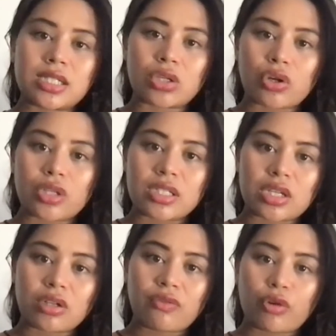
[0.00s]
these
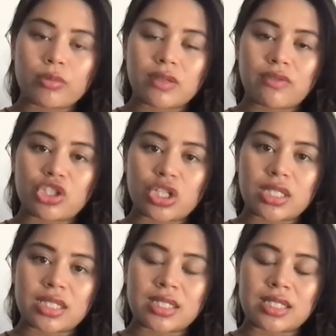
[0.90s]
other forms of
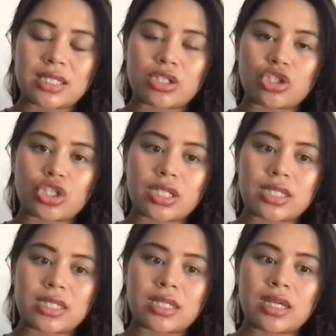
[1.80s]
injustices are
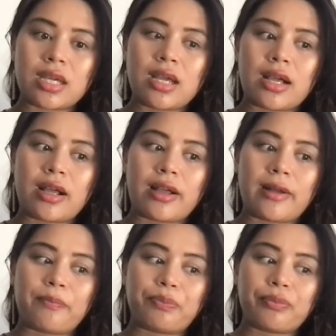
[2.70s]
just
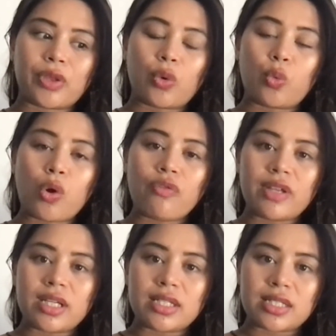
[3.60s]
woven
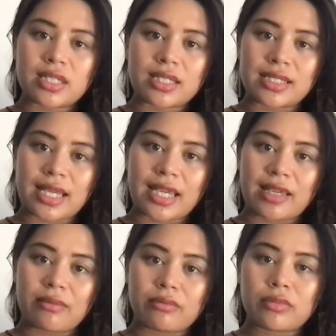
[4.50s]
into the
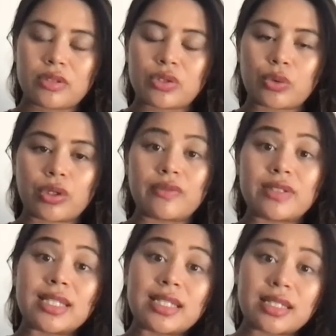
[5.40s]
same sort of
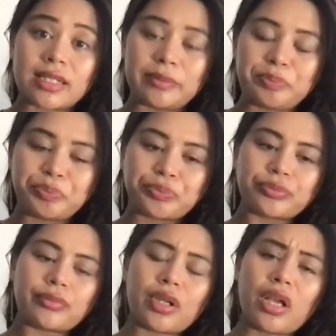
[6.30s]
system
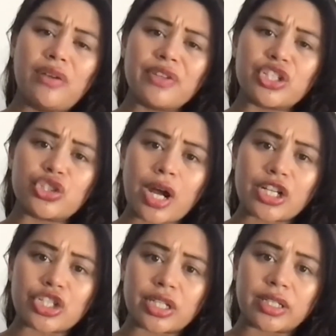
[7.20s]
of
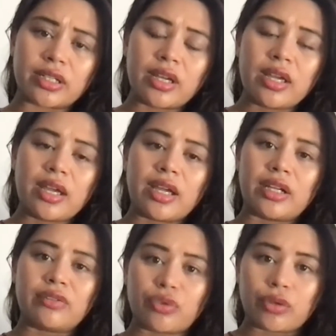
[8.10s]
extraction and
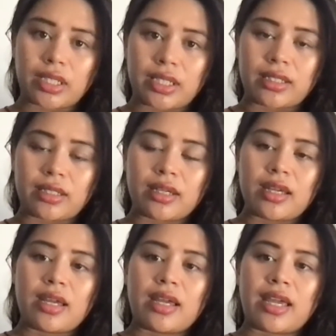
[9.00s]
of greed.
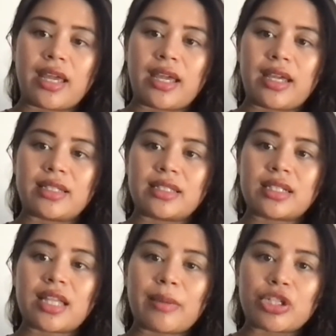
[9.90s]
And
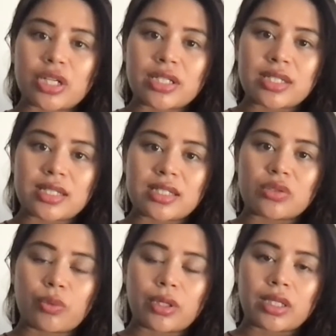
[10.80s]
climate justice is
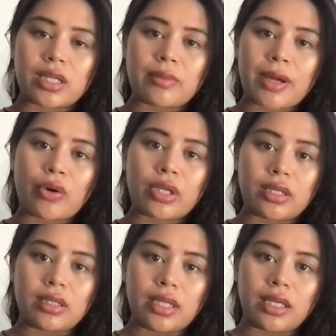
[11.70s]
really about
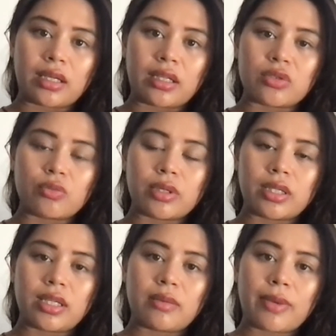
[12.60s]
healing. It's
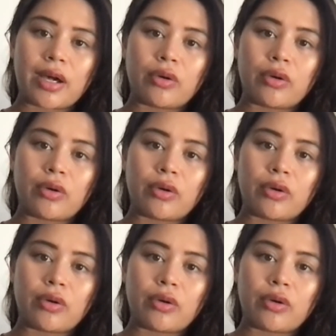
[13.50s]
really about